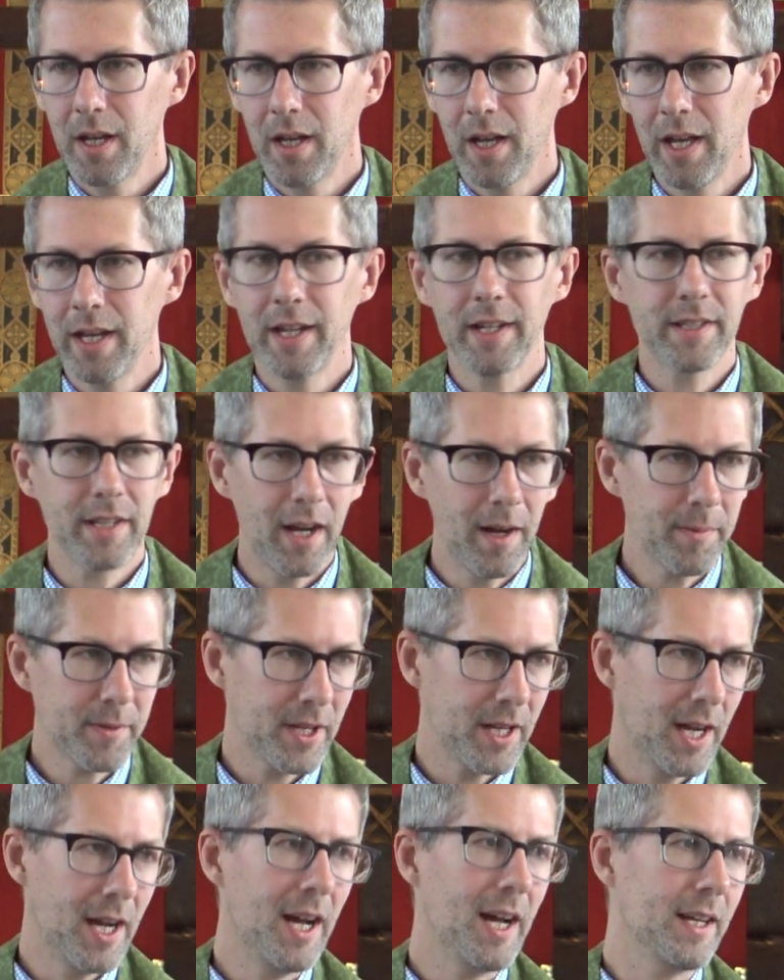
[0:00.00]
And it's up
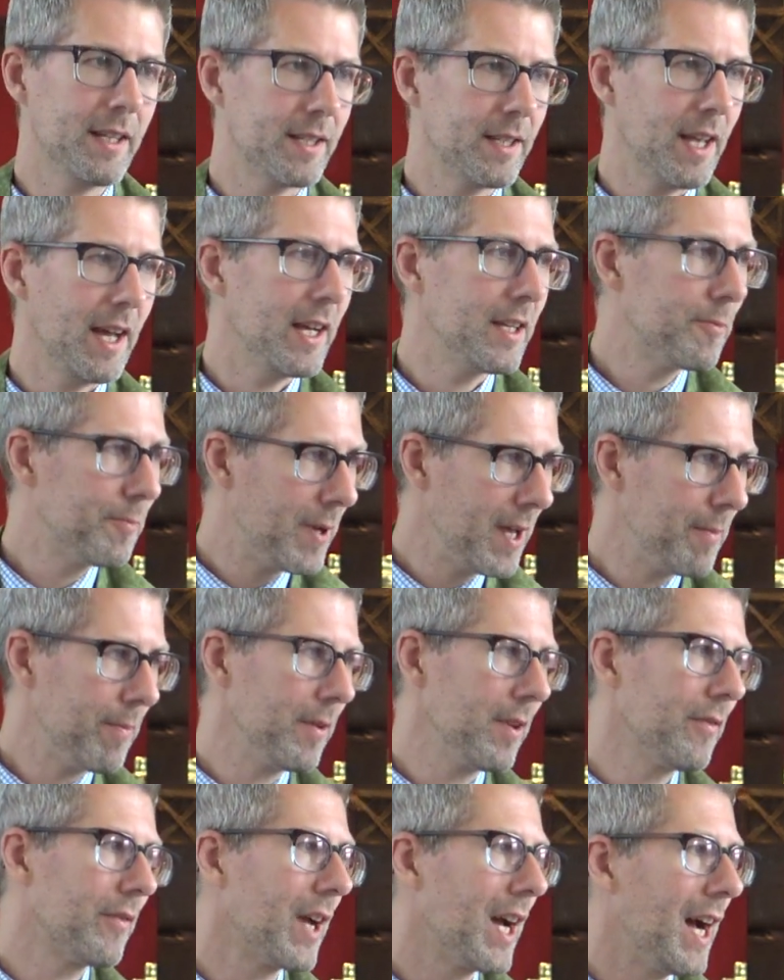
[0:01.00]
to us as
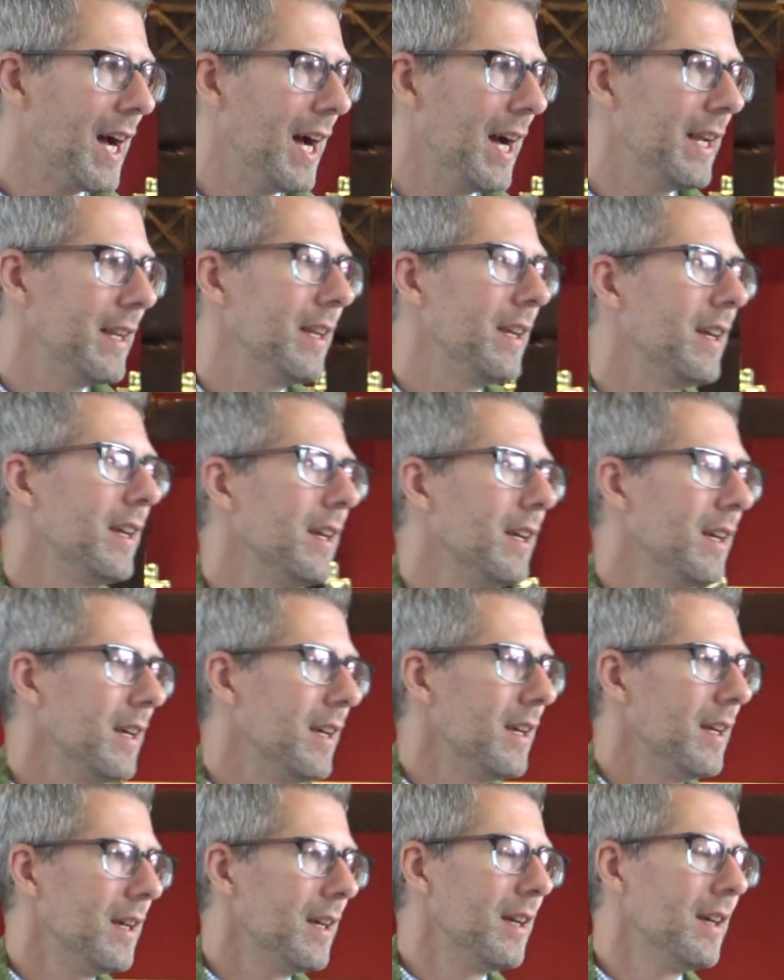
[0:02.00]
people of
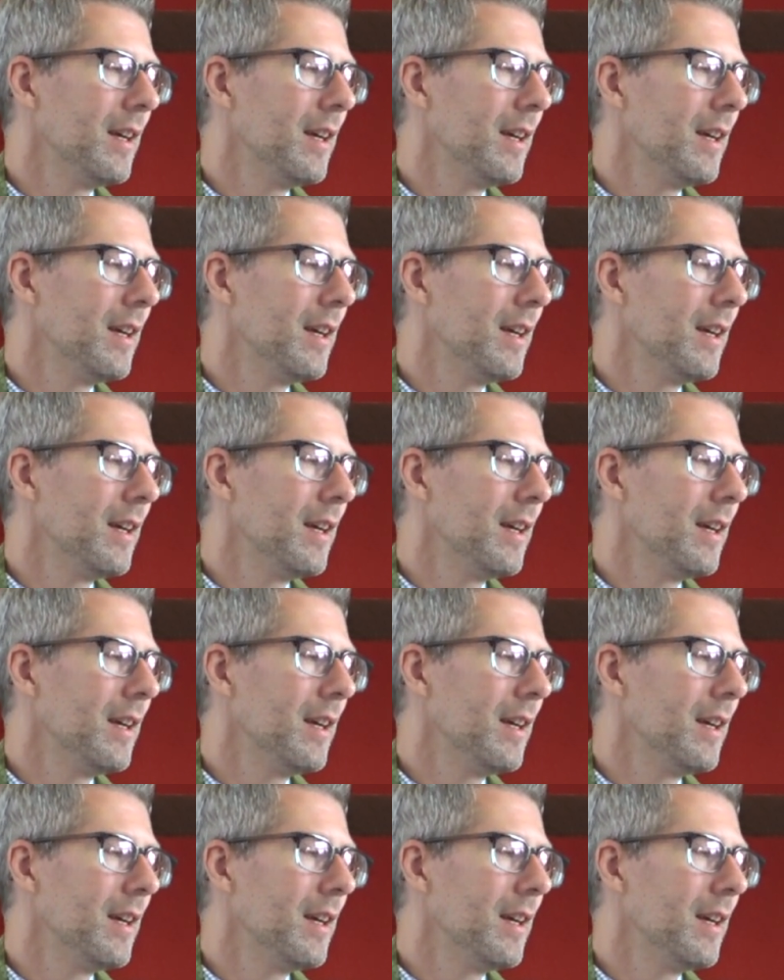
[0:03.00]
God